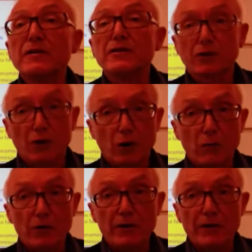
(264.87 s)
your
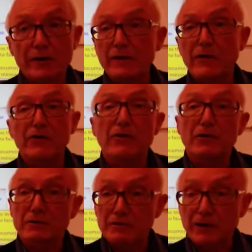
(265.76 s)
homework or
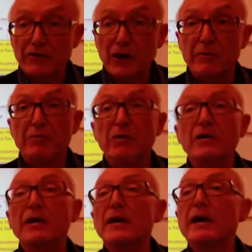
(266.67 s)
your assignment
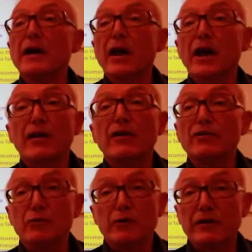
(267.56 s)
work, and
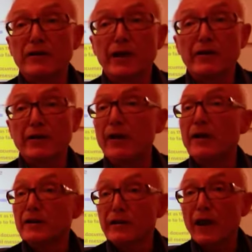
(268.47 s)
you can then
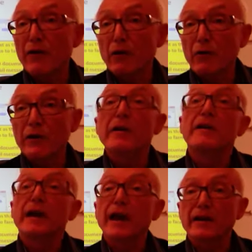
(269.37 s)
download it
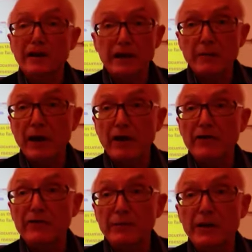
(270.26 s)
and email
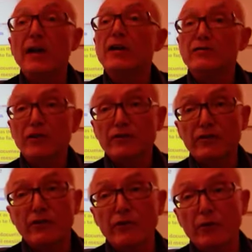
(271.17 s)
it to me just
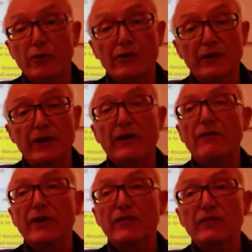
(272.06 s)
as if you were in the
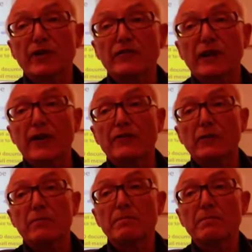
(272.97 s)
face-to-face classroom.